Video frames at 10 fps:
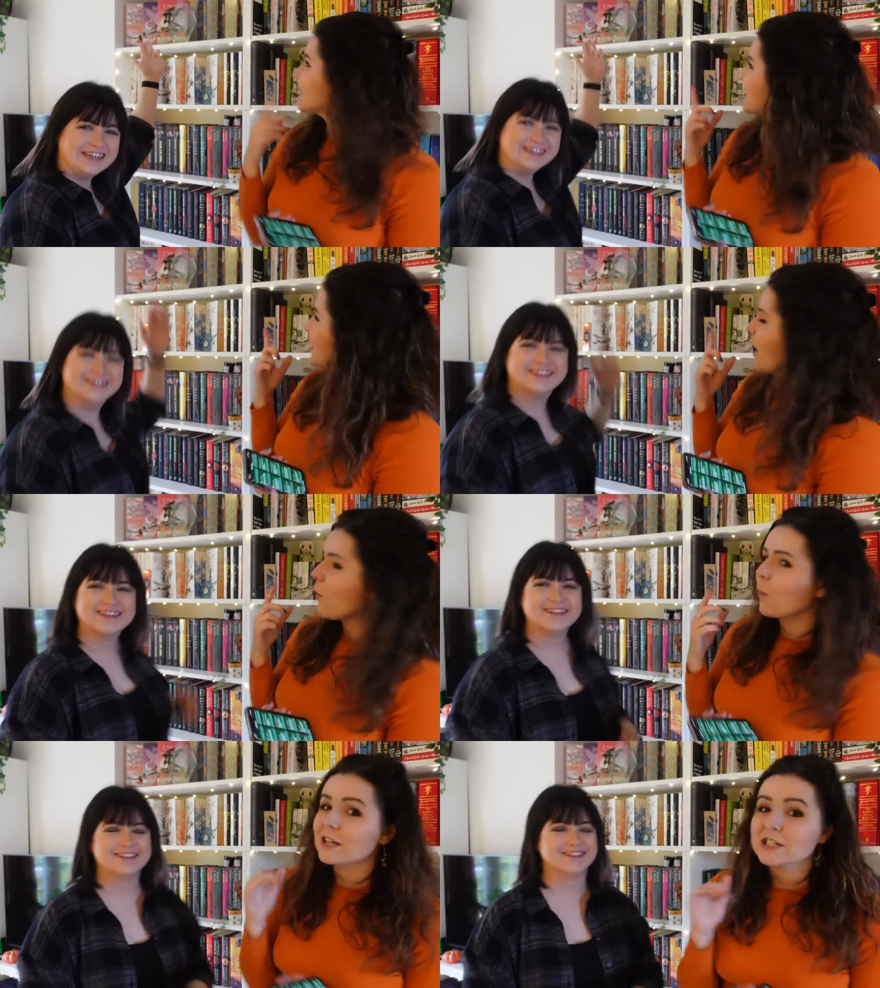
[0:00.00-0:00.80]
Speaker 1: it.
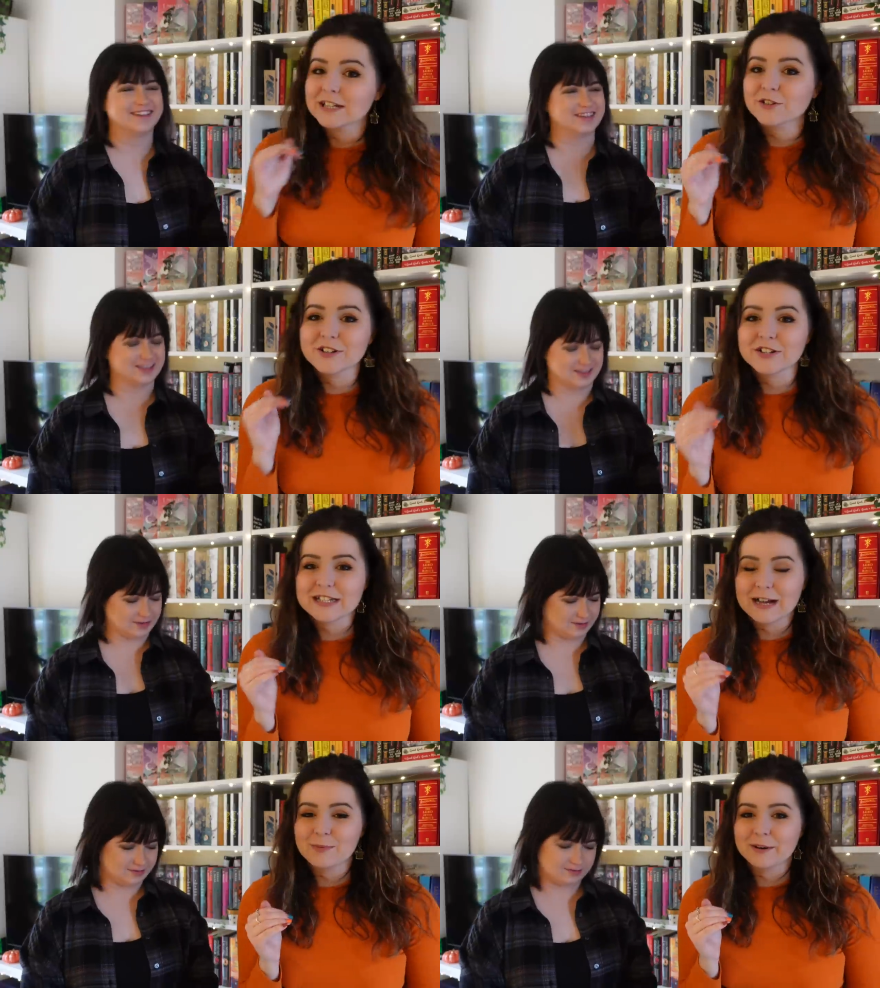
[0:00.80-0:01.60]
which literally just
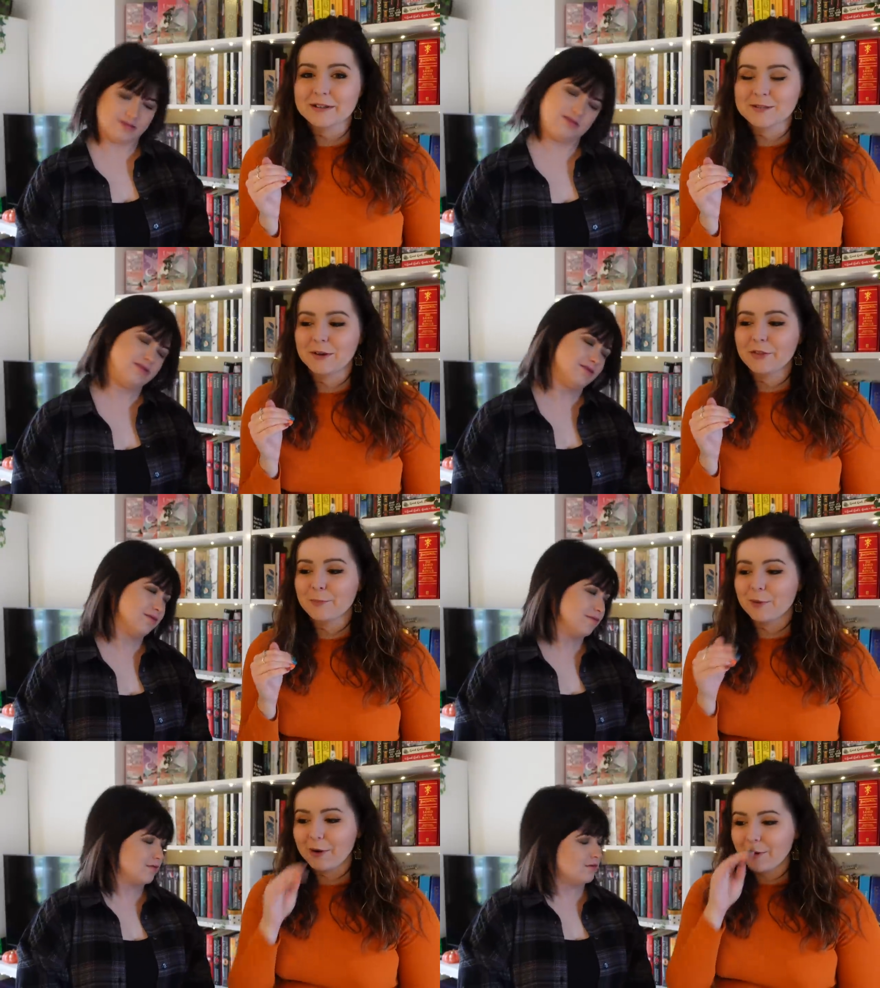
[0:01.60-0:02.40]
happened last month,
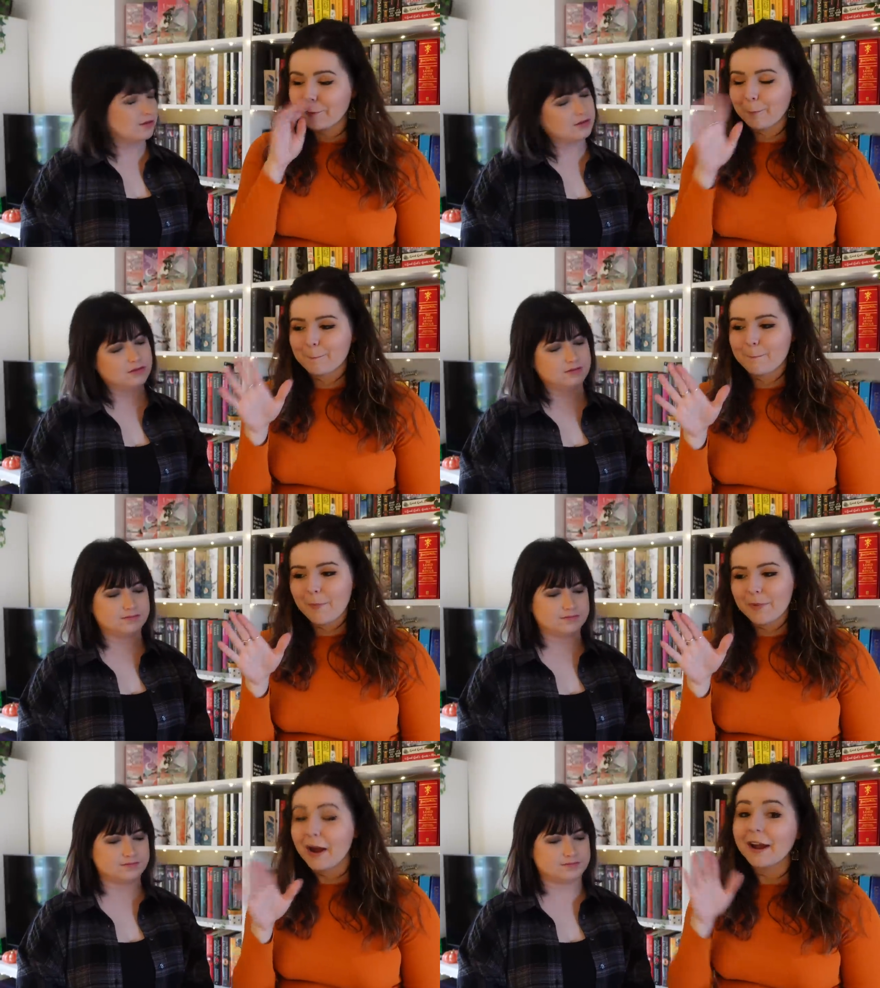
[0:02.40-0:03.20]
but
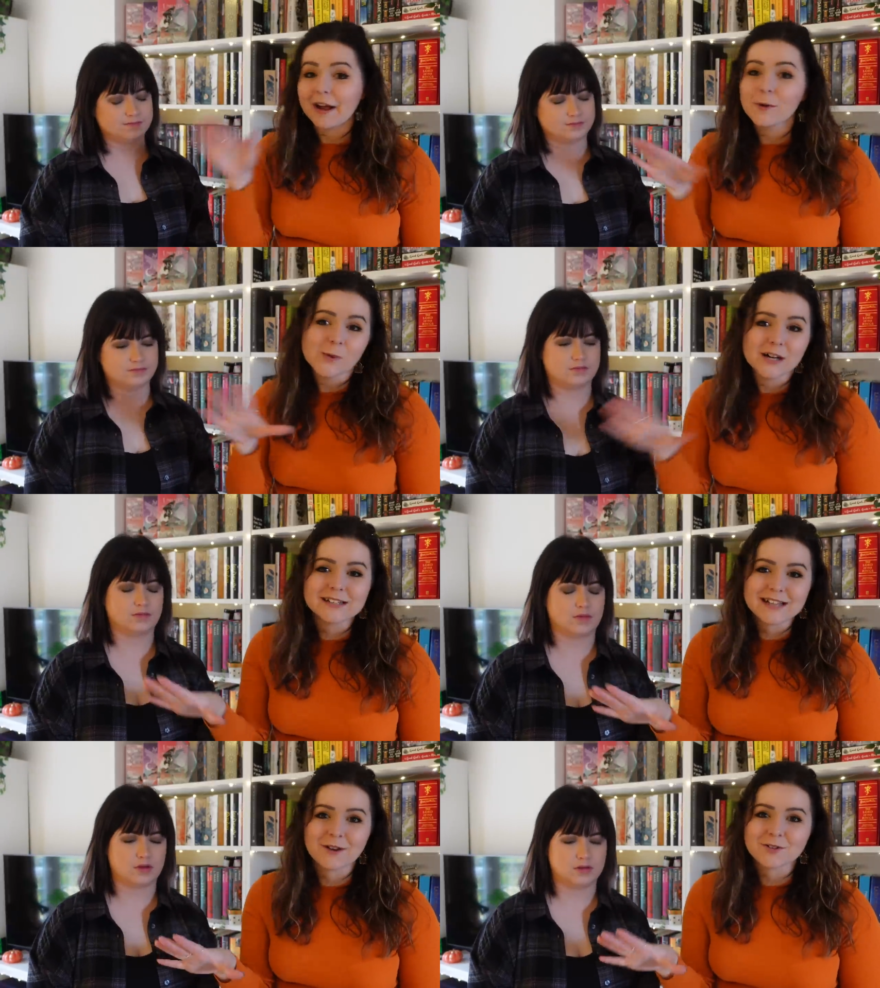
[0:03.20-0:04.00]
I
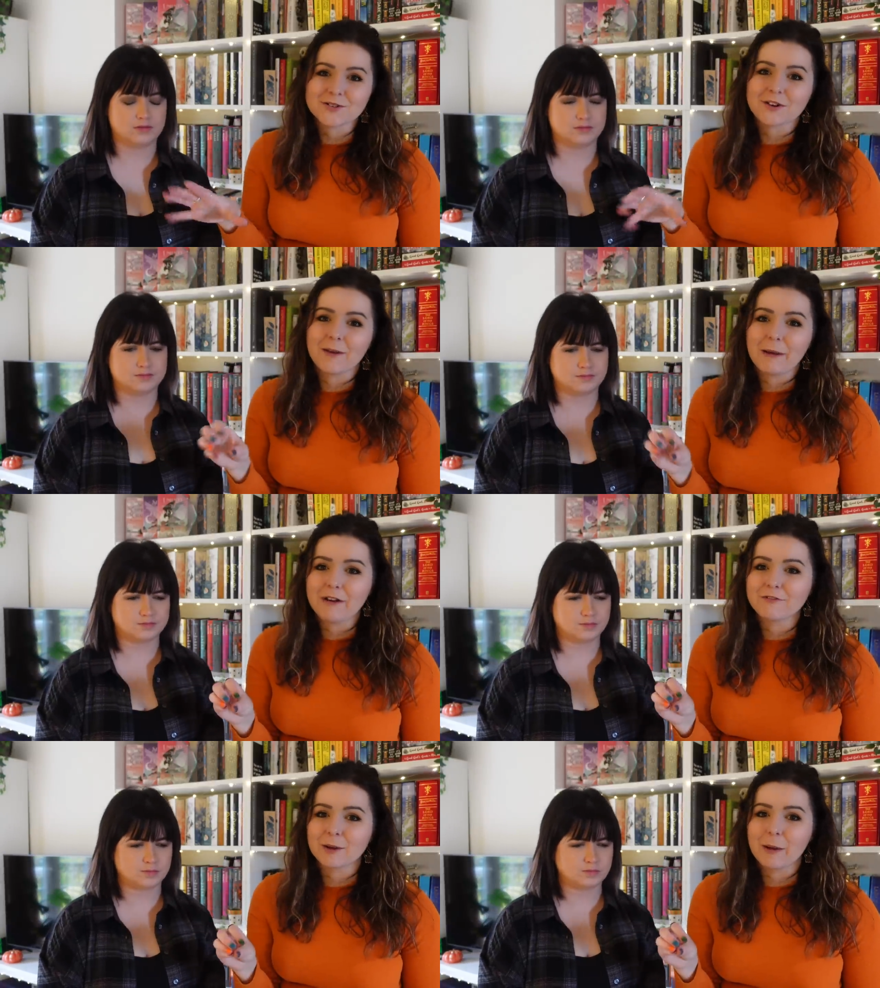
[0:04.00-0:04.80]
words cannot describe how
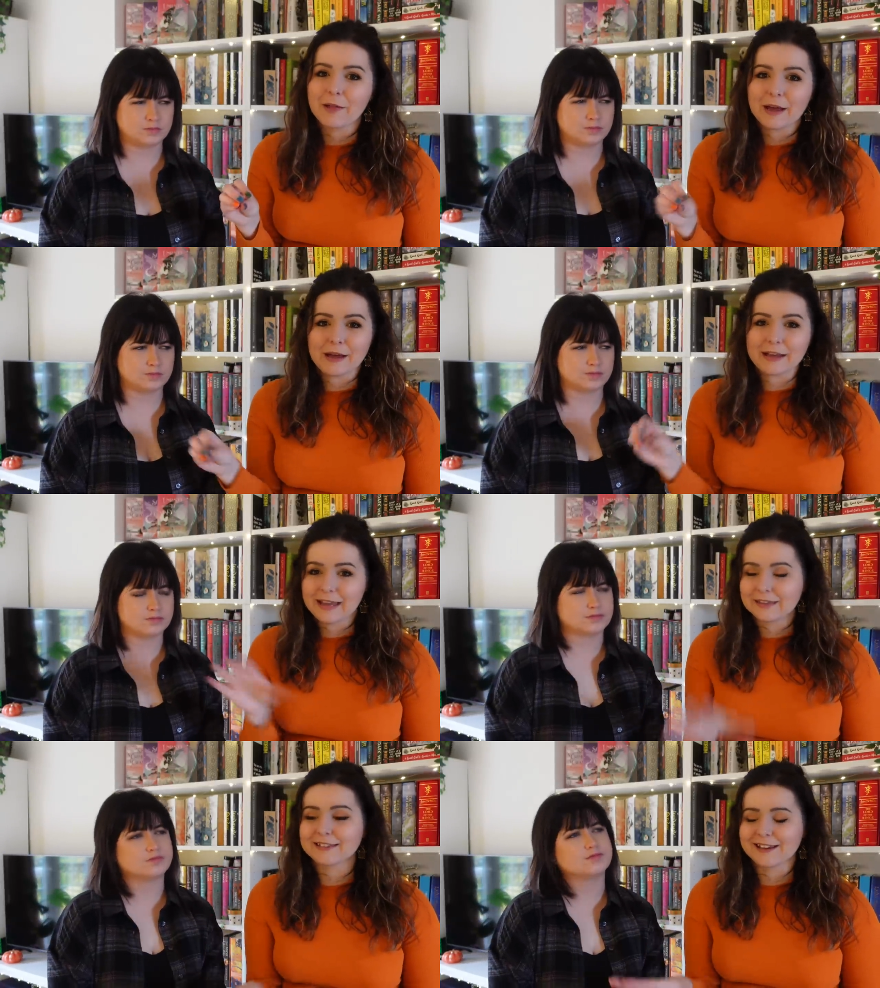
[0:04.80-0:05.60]
I feel about that.
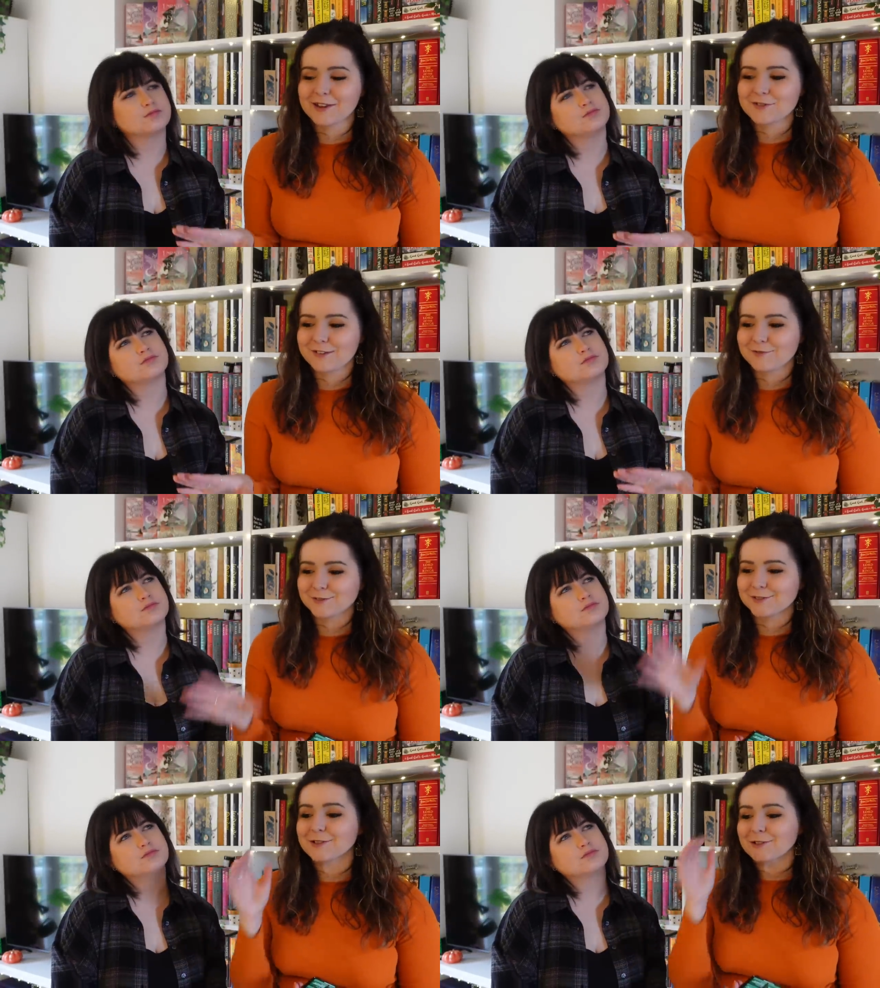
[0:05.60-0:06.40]
Again, thank you to
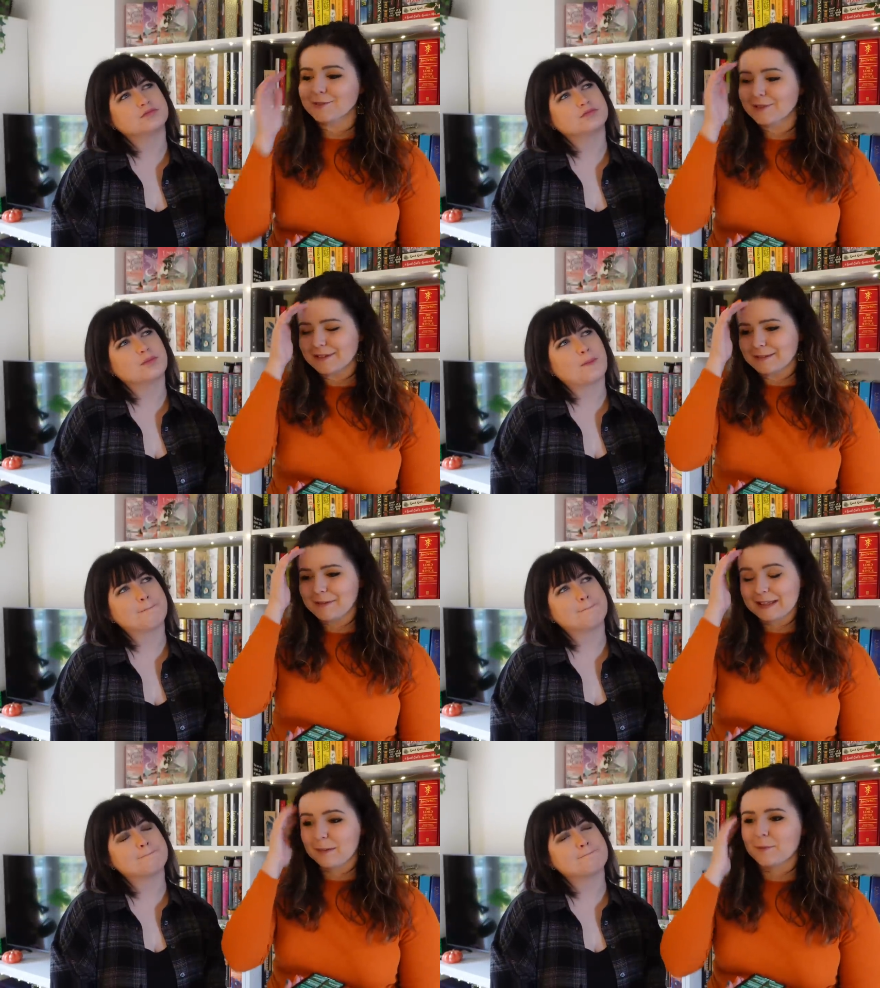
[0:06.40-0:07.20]
everyone who
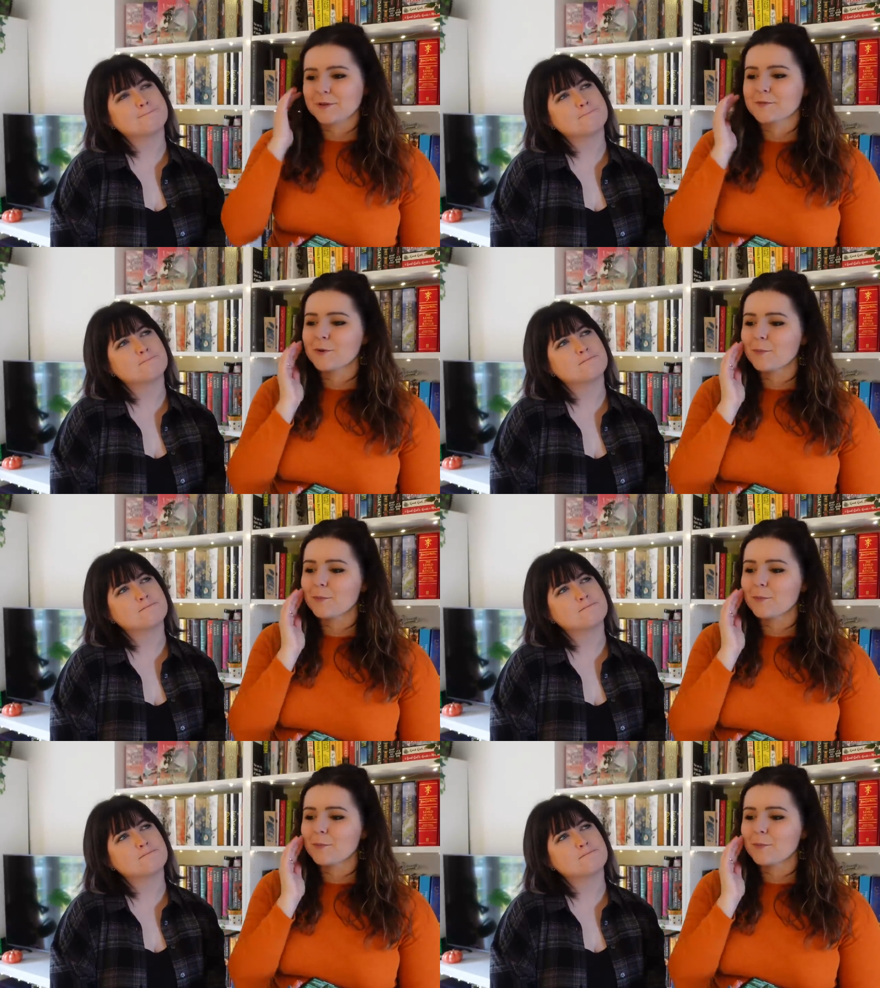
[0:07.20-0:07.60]
made that possible,